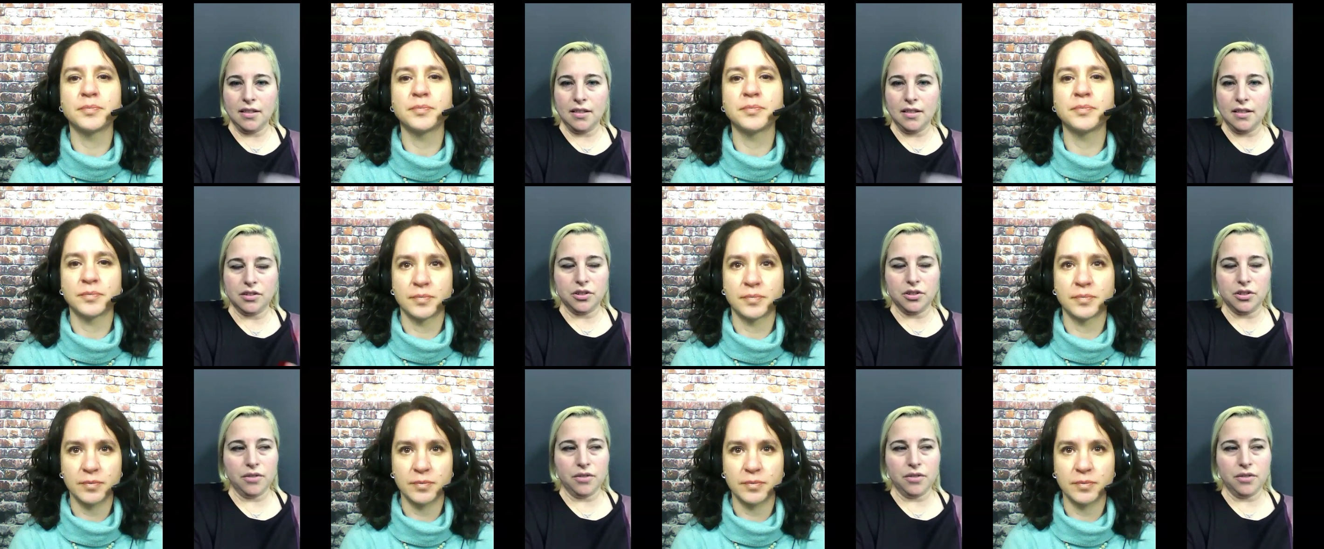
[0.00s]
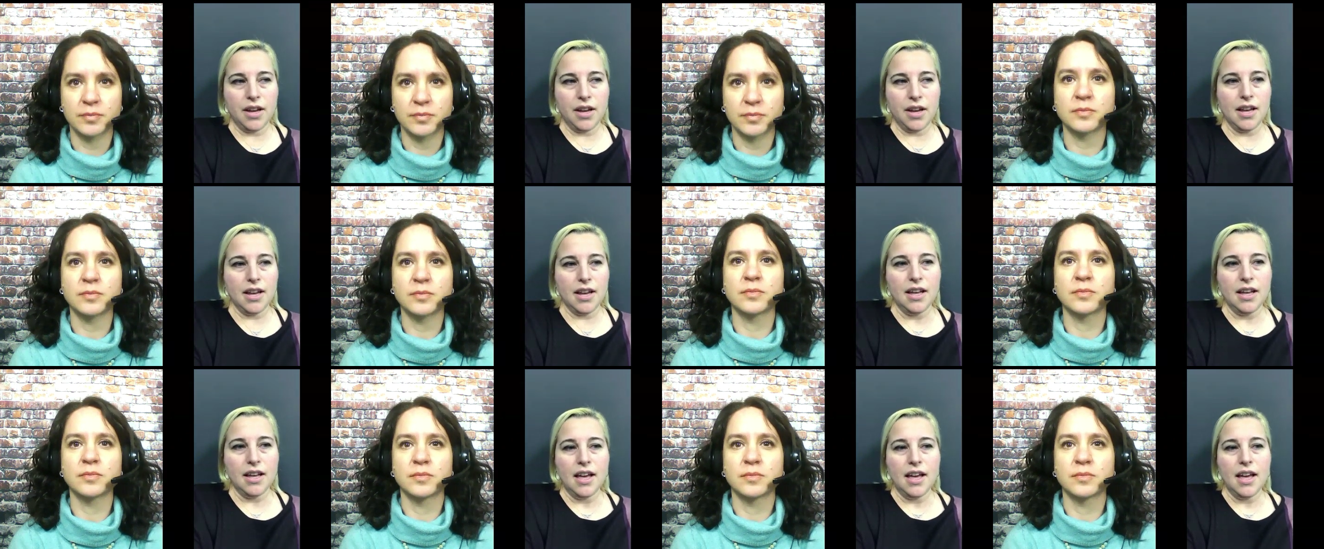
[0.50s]

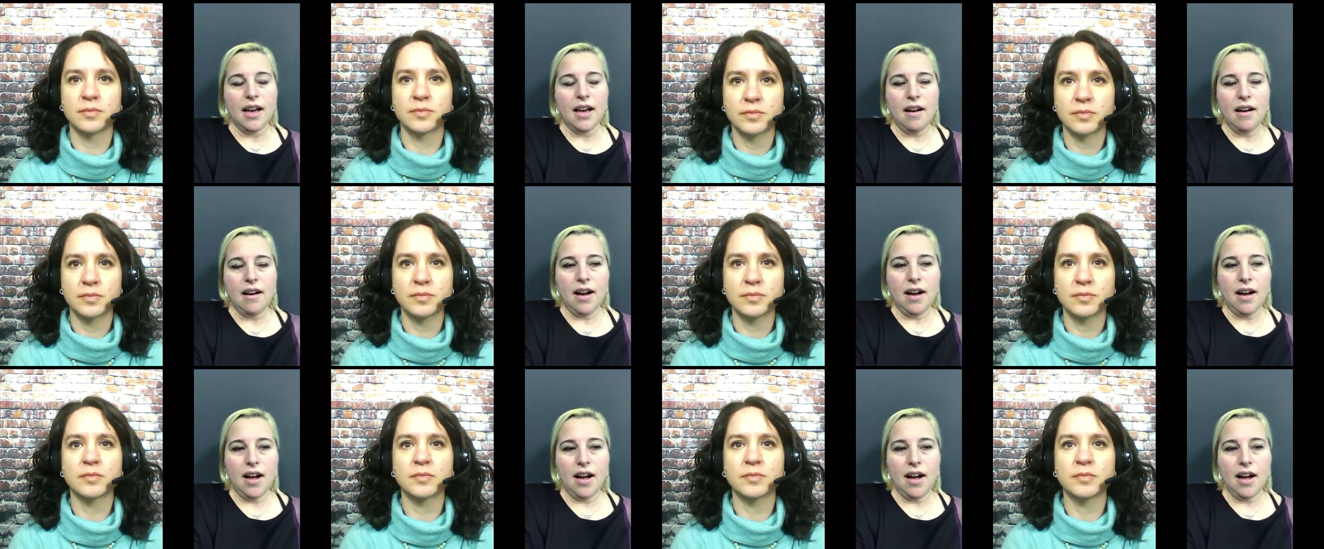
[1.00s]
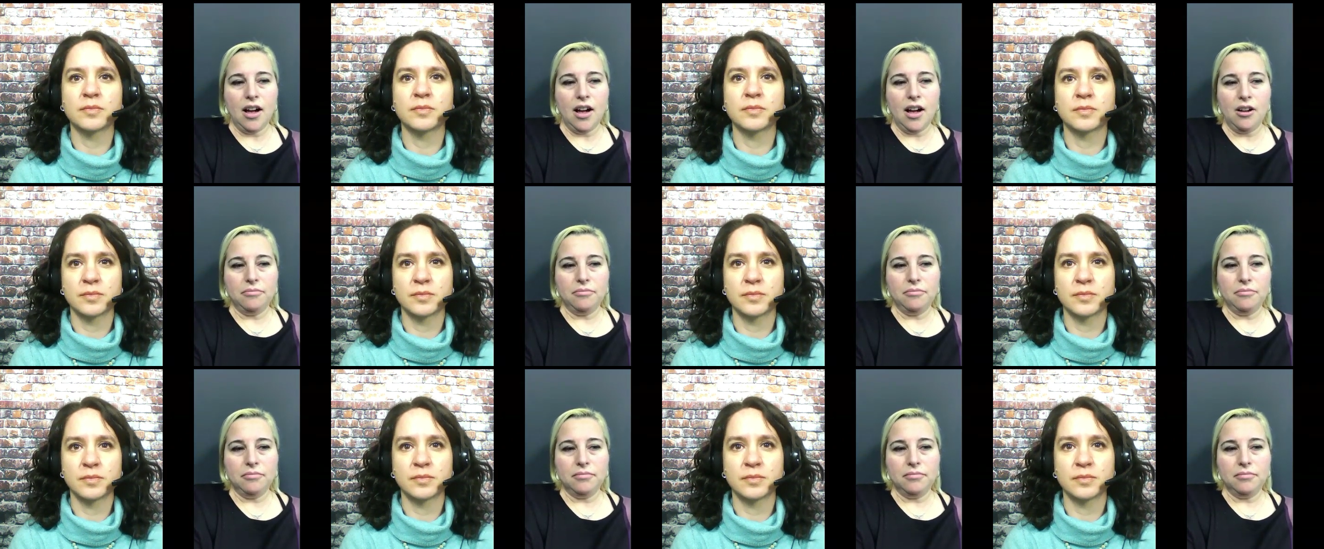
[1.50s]
Speaker 1: Um, I scored,